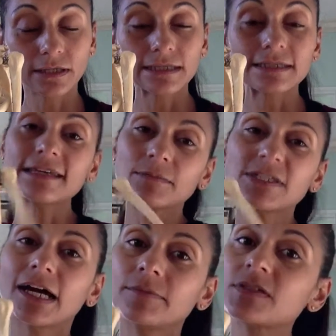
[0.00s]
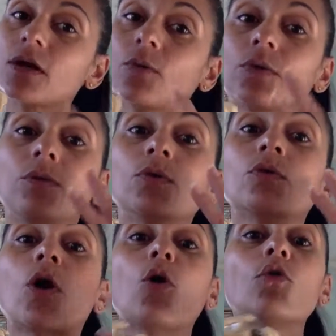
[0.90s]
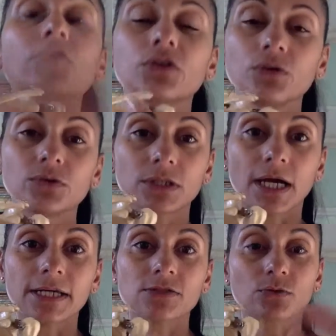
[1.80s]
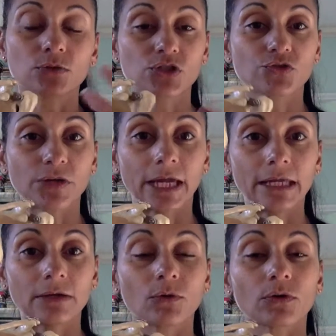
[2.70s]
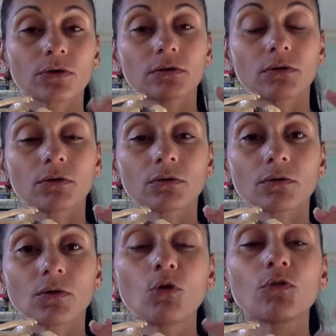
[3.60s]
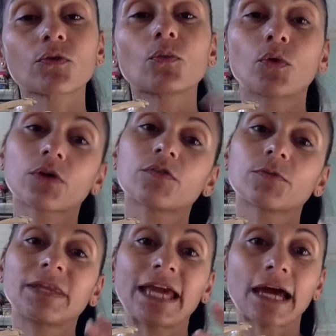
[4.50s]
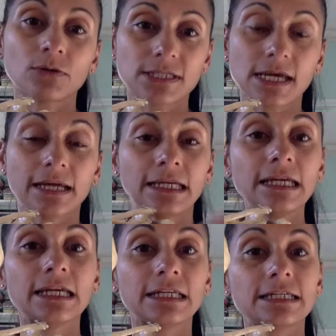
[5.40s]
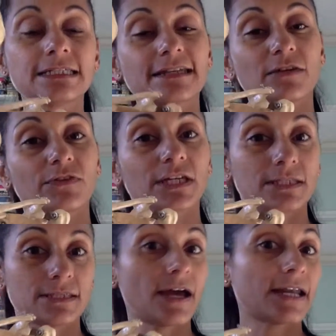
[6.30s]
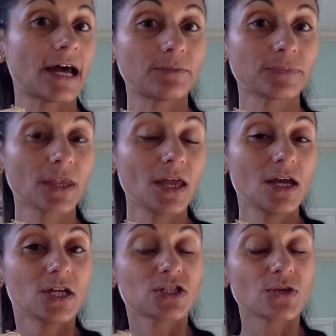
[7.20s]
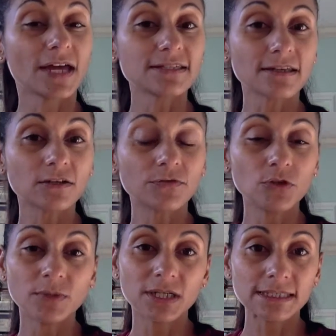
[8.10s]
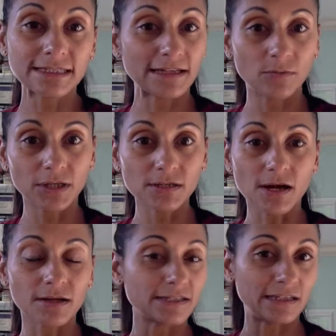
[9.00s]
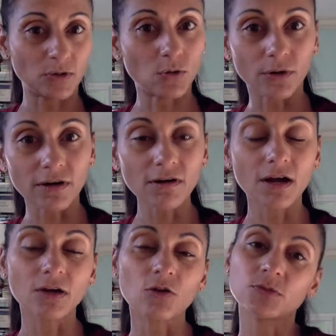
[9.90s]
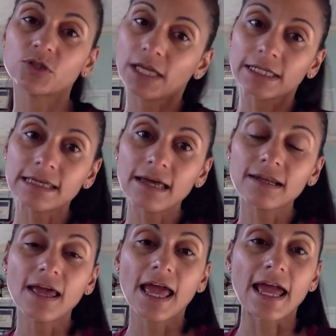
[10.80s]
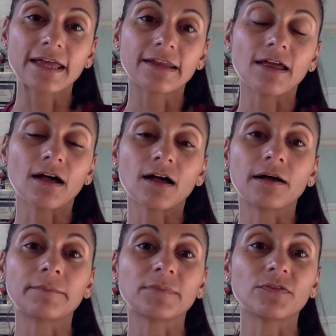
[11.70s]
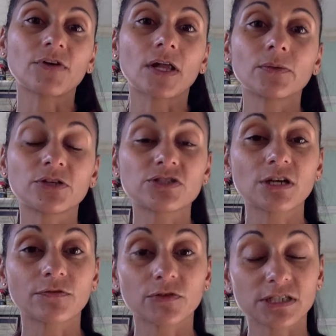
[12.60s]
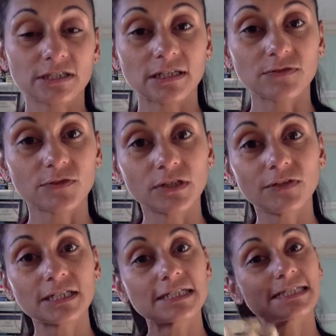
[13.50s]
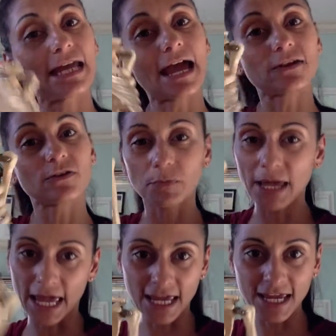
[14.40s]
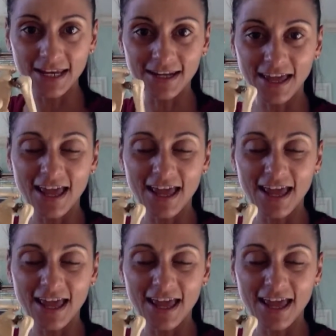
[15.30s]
sometimes we will overutilize or strain or overwork from the outside in instead of the inside out. So that's a little few minutes tidbit on deep core. I hope you like that, and be following yourself for successful living to stay out of pain